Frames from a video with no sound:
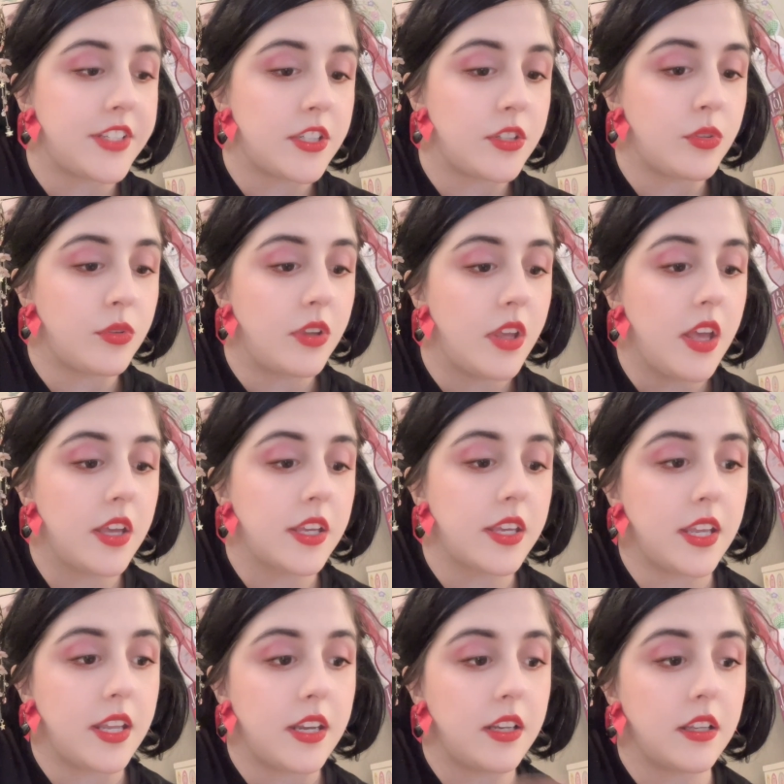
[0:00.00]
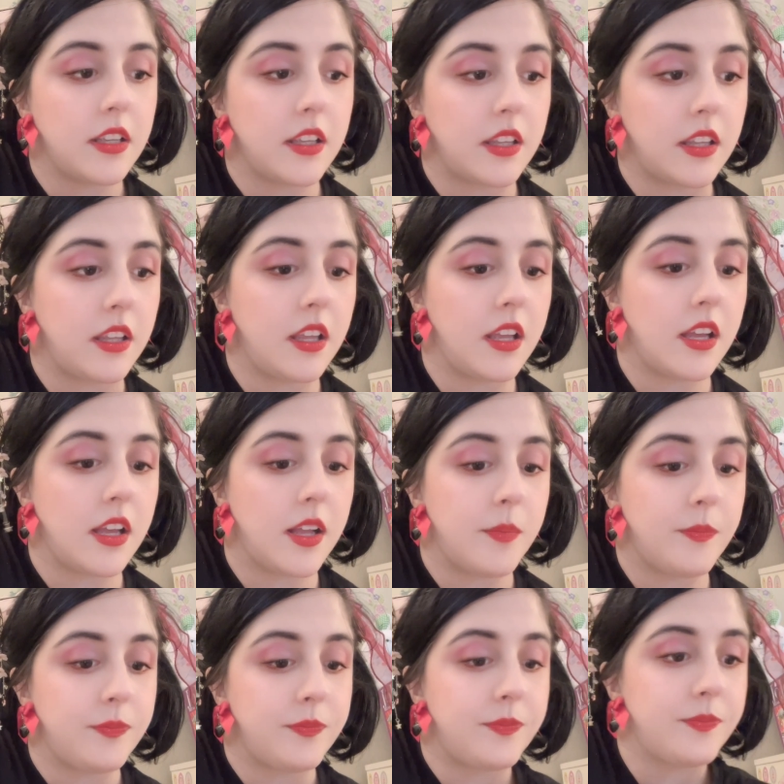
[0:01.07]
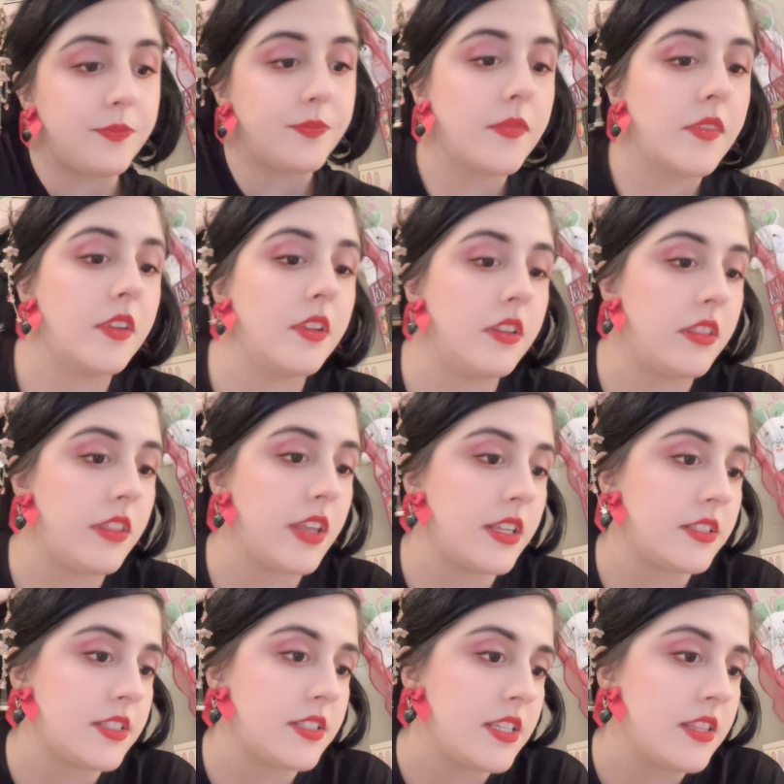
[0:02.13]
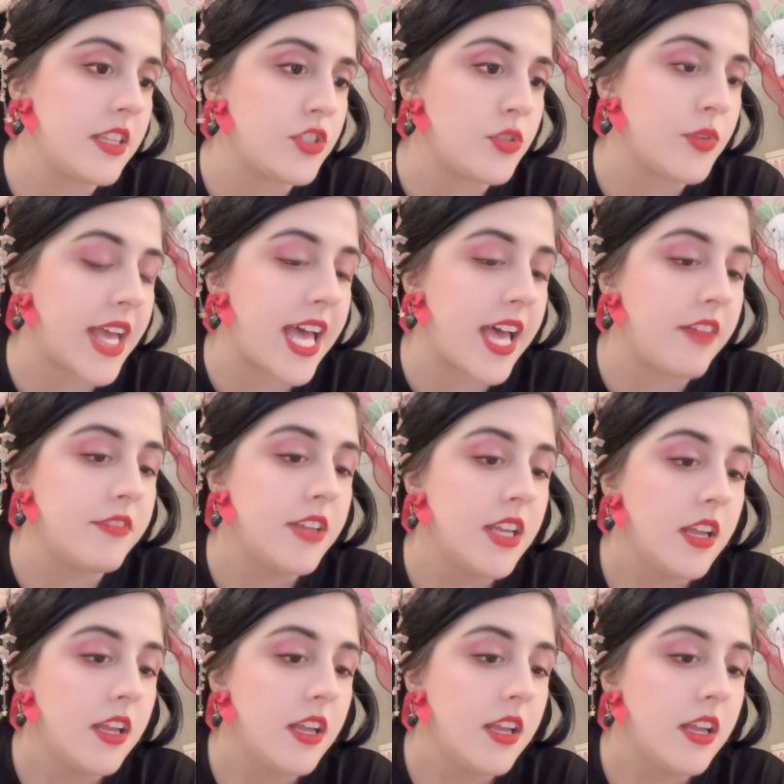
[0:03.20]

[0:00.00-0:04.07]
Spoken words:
and you can they see that you have